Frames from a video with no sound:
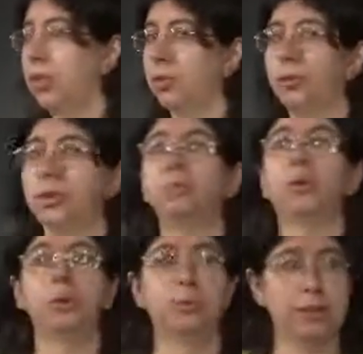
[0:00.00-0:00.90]
to fit
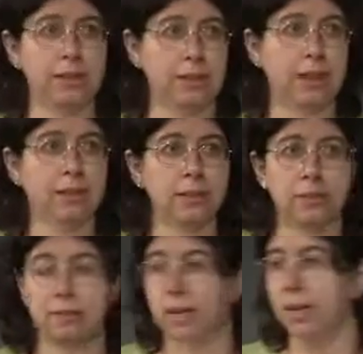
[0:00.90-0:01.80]
both of these
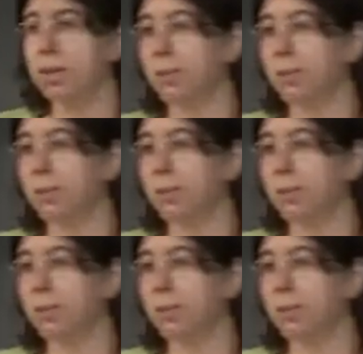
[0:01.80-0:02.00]
things. Okay, so